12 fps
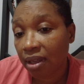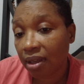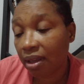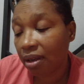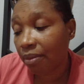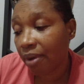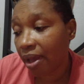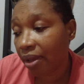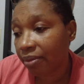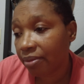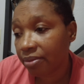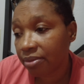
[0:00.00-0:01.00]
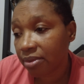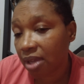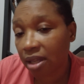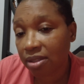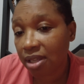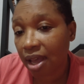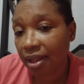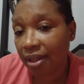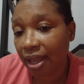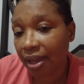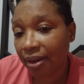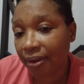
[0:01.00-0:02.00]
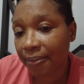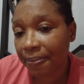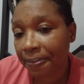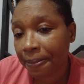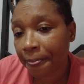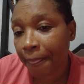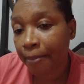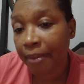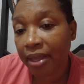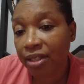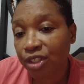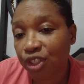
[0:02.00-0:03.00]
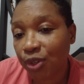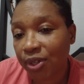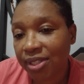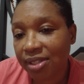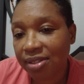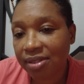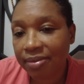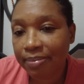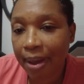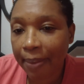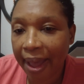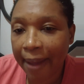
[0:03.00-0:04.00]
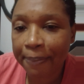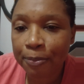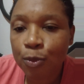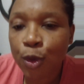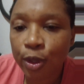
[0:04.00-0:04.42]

Anyway, talk to y'all later. Make good choices. Bye-bye.